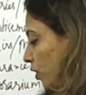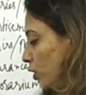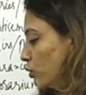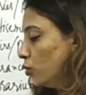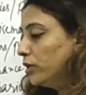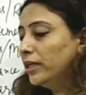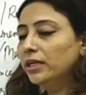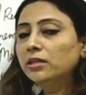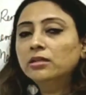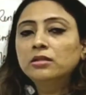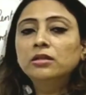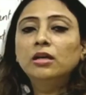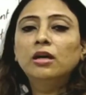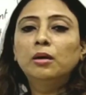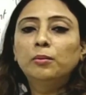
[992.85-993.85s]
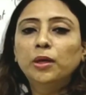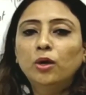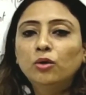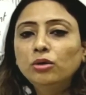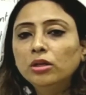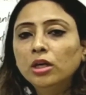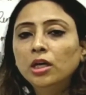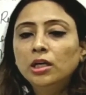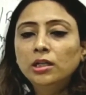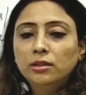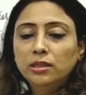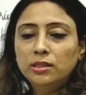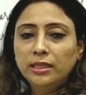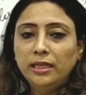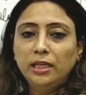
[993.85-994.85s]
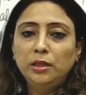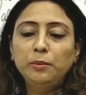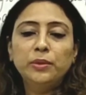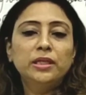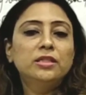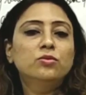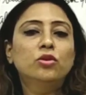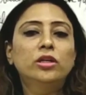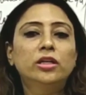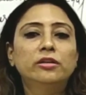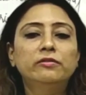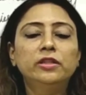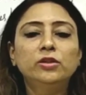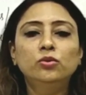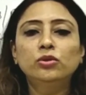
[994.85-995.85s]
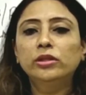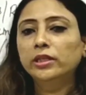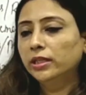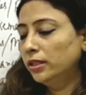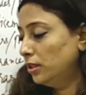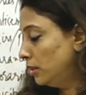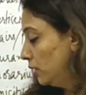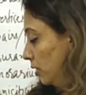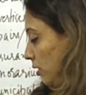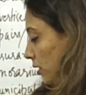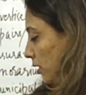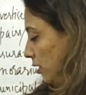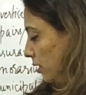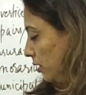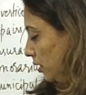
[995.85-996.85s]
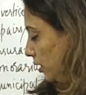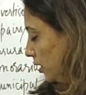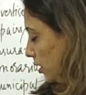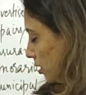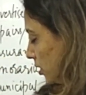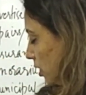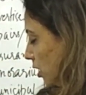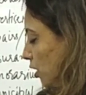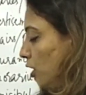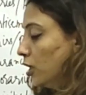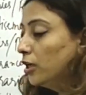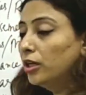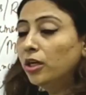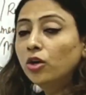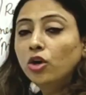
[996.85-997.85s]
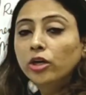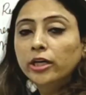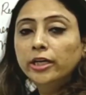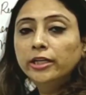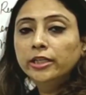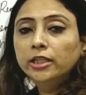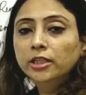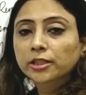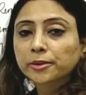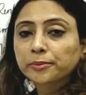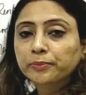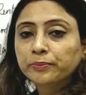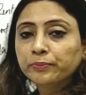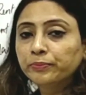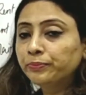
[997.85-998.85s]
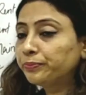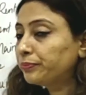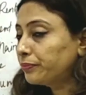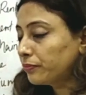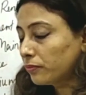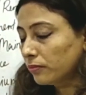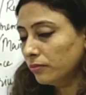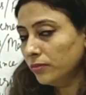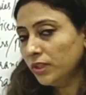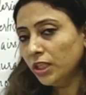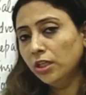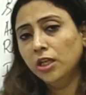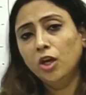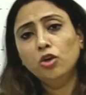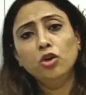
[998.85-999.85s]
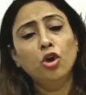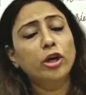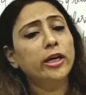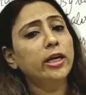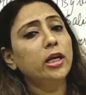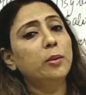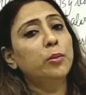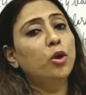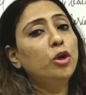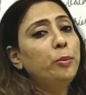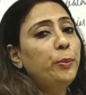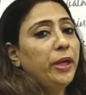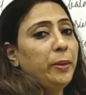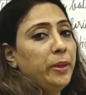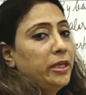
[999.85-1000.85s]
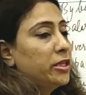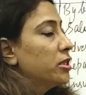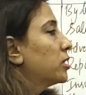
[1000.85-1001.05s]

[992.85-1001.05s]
you get the amount, the selling price, whatever you get is recorded here. Now talking about payment